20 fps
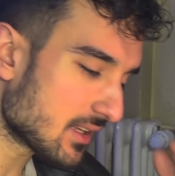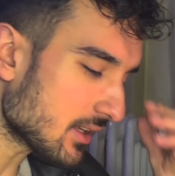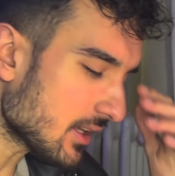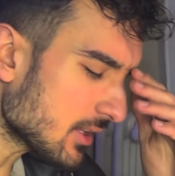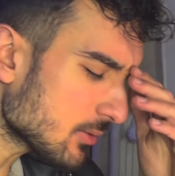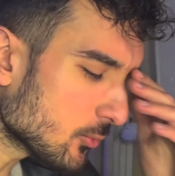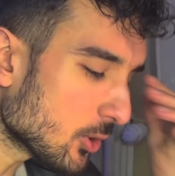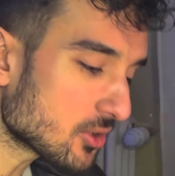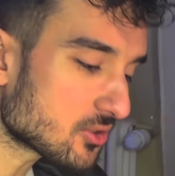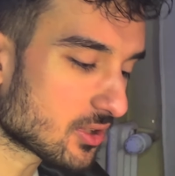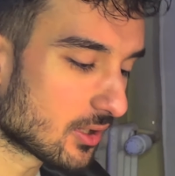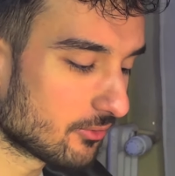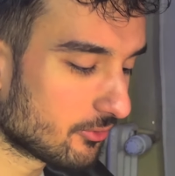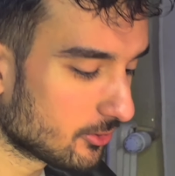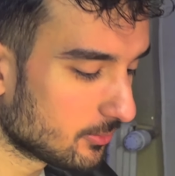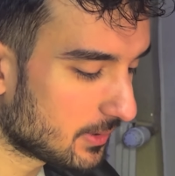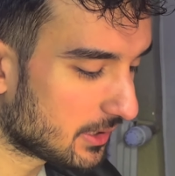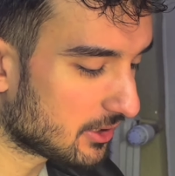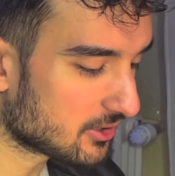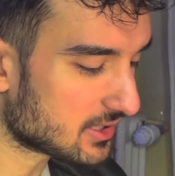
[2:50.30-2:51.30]
It was
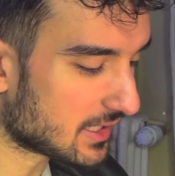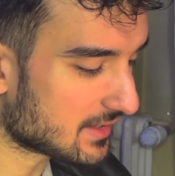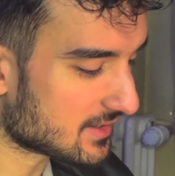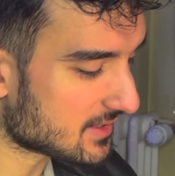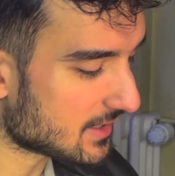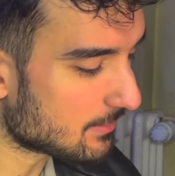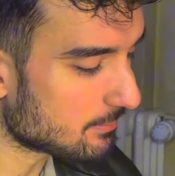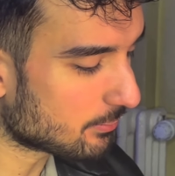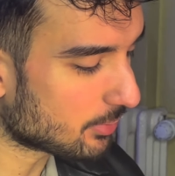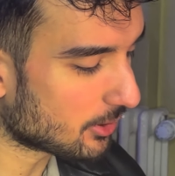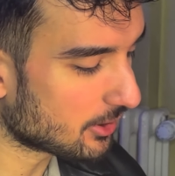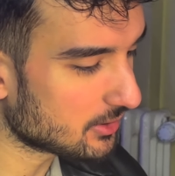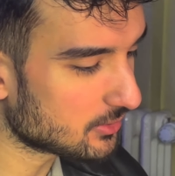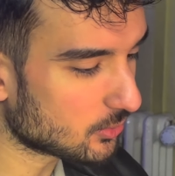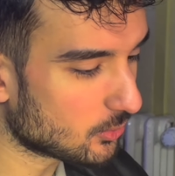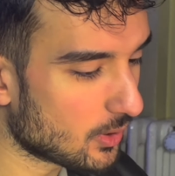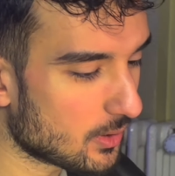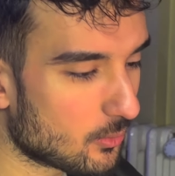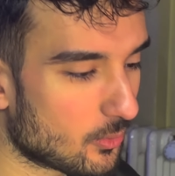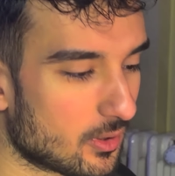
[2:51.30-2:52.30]
awful because at some point
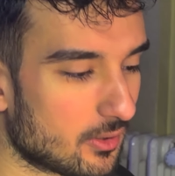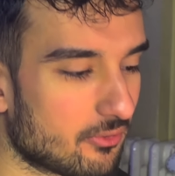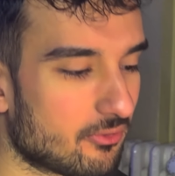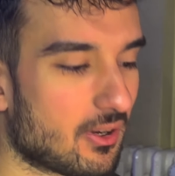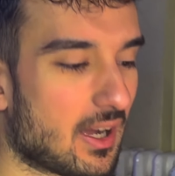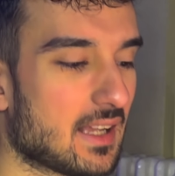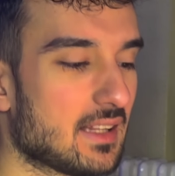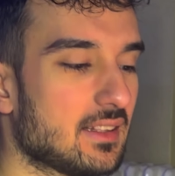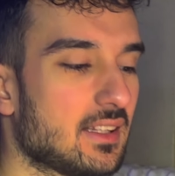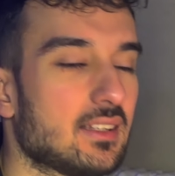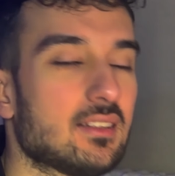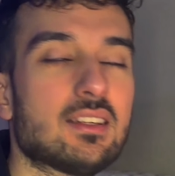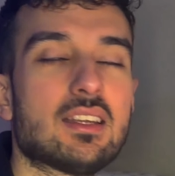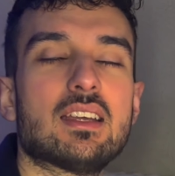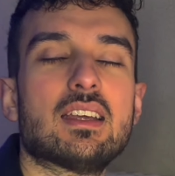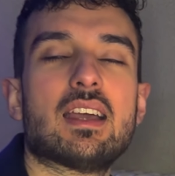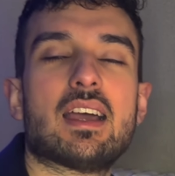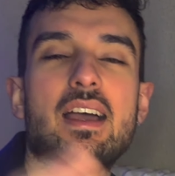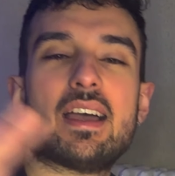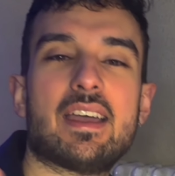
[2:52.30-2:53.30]
we were finding
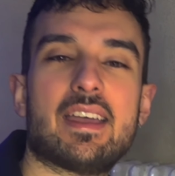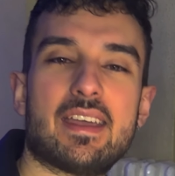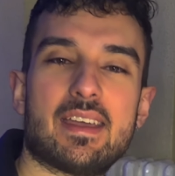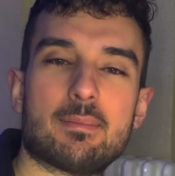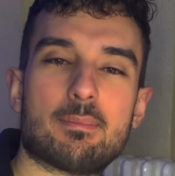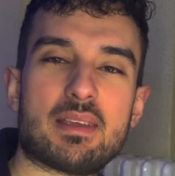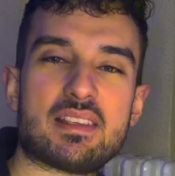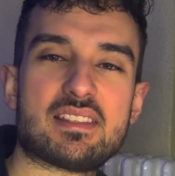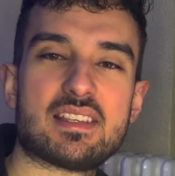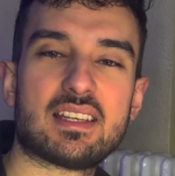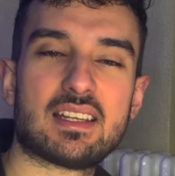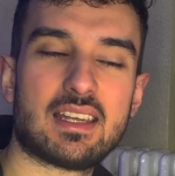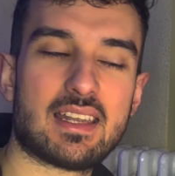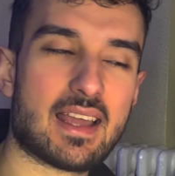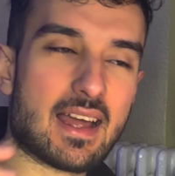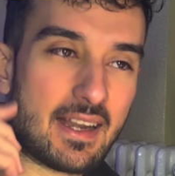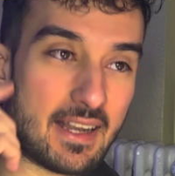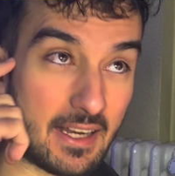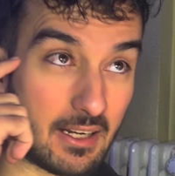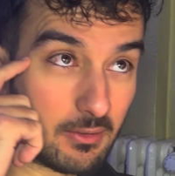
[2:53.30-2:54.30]

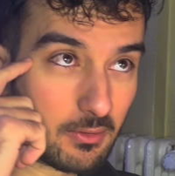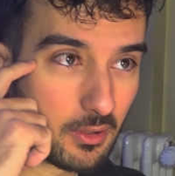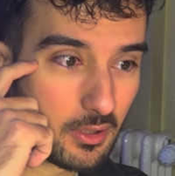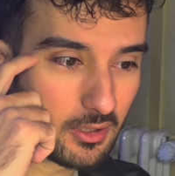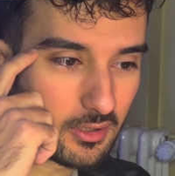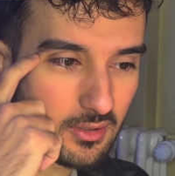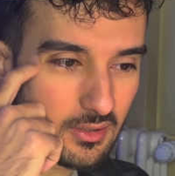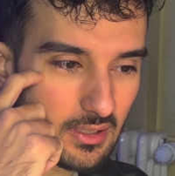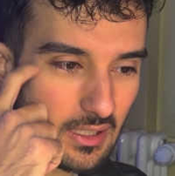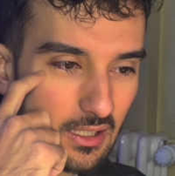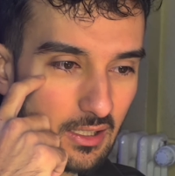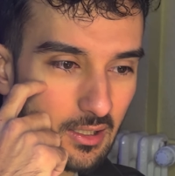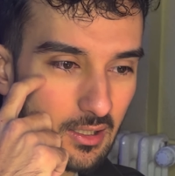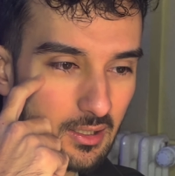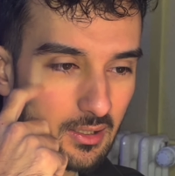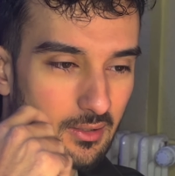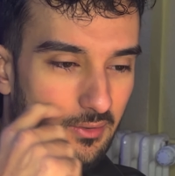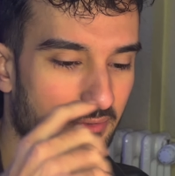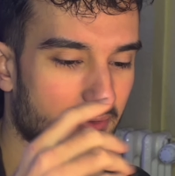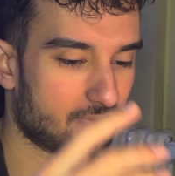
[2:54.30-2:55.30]
basically an error
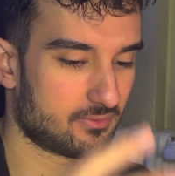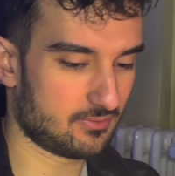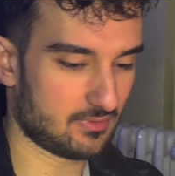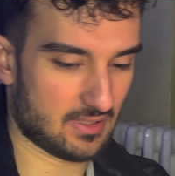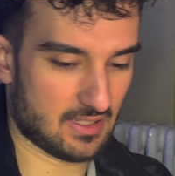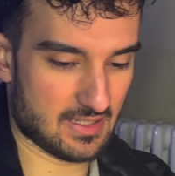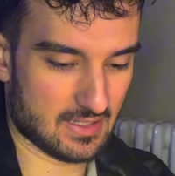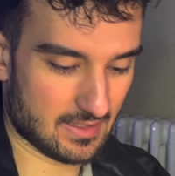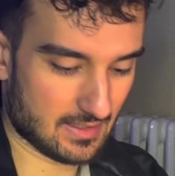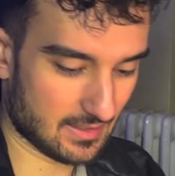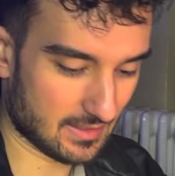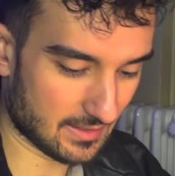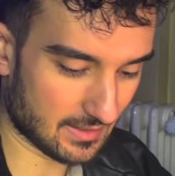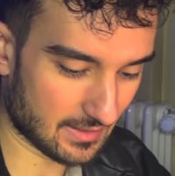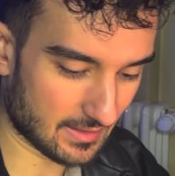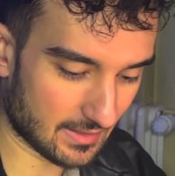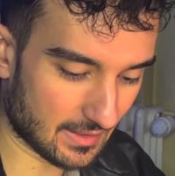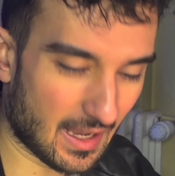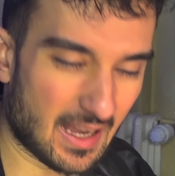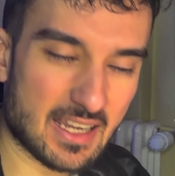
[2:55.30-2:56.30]
of
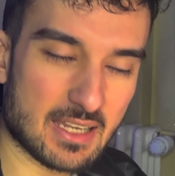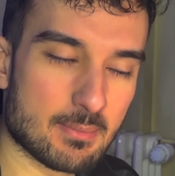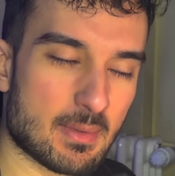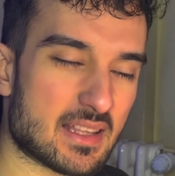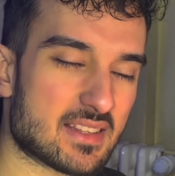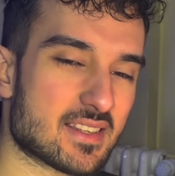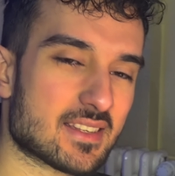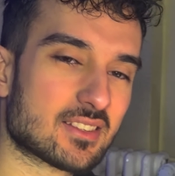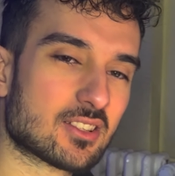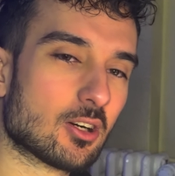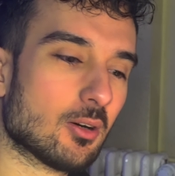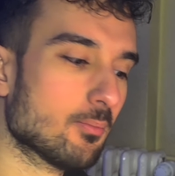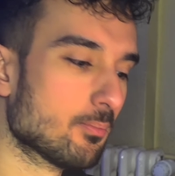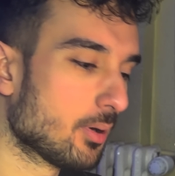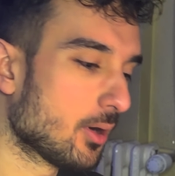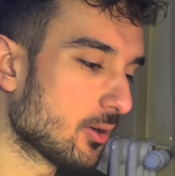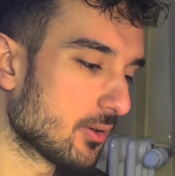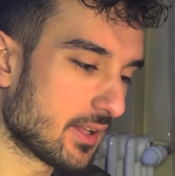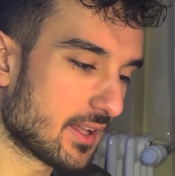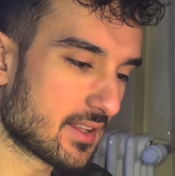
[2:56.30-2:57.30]
animated
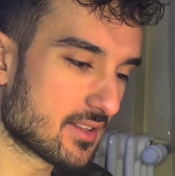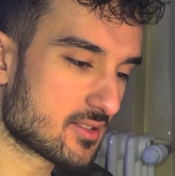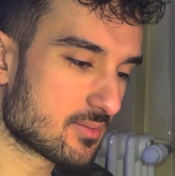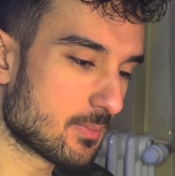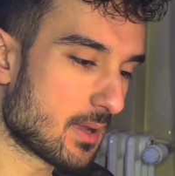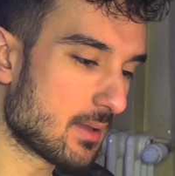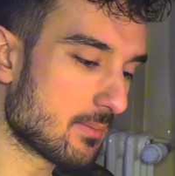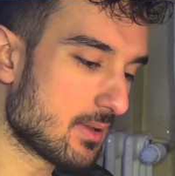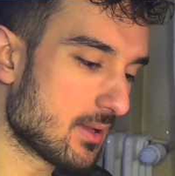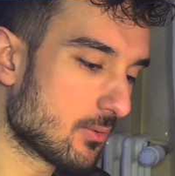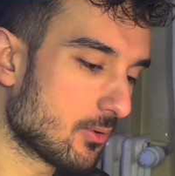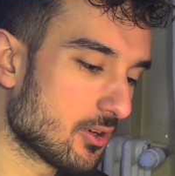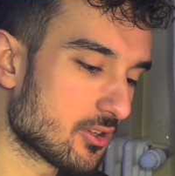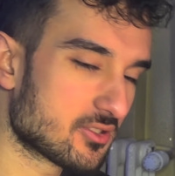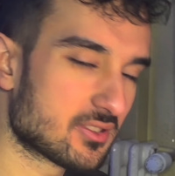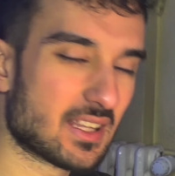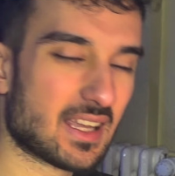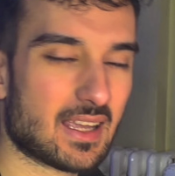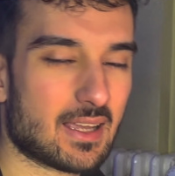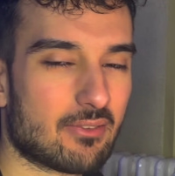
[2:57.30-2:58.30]
components. Maybe it
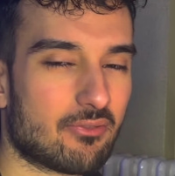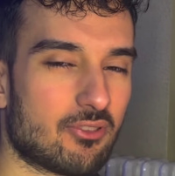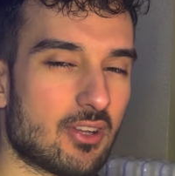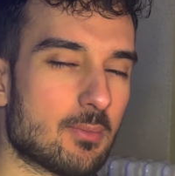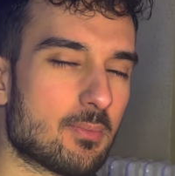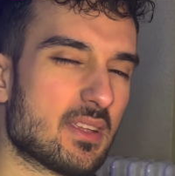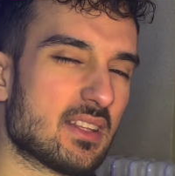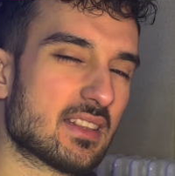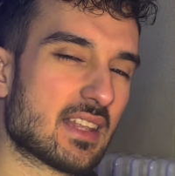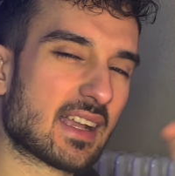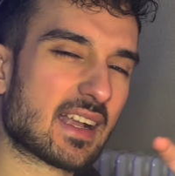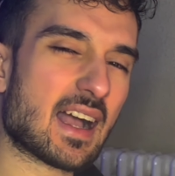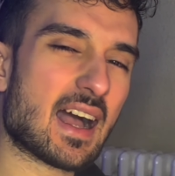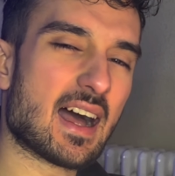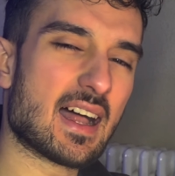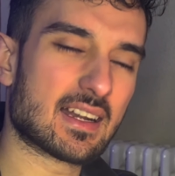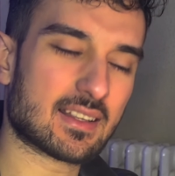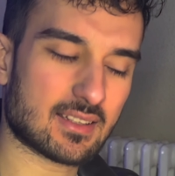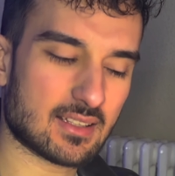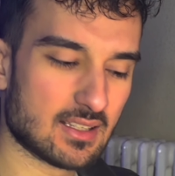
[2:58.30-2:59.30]
was the flipping the
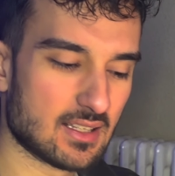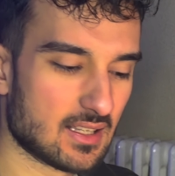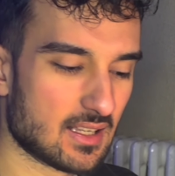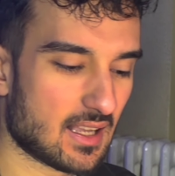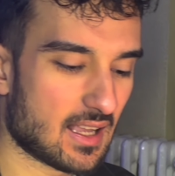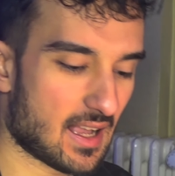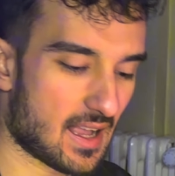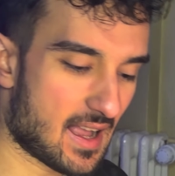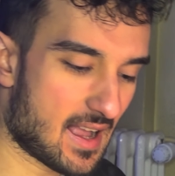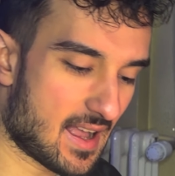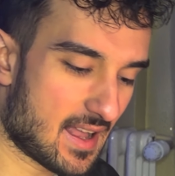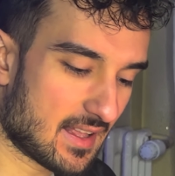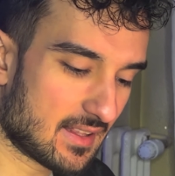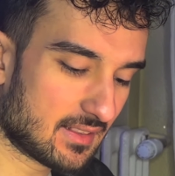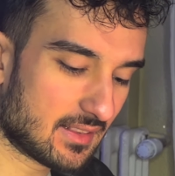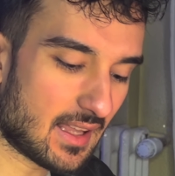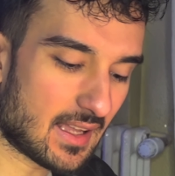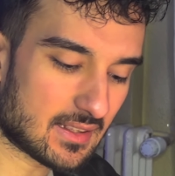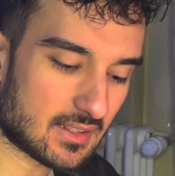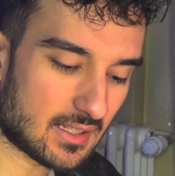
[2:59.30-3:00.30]
card,
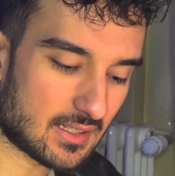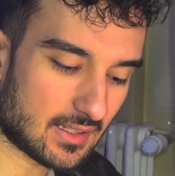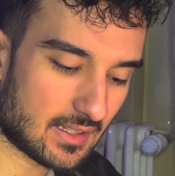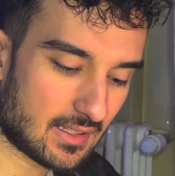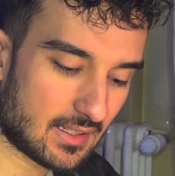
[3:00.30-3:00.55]
and that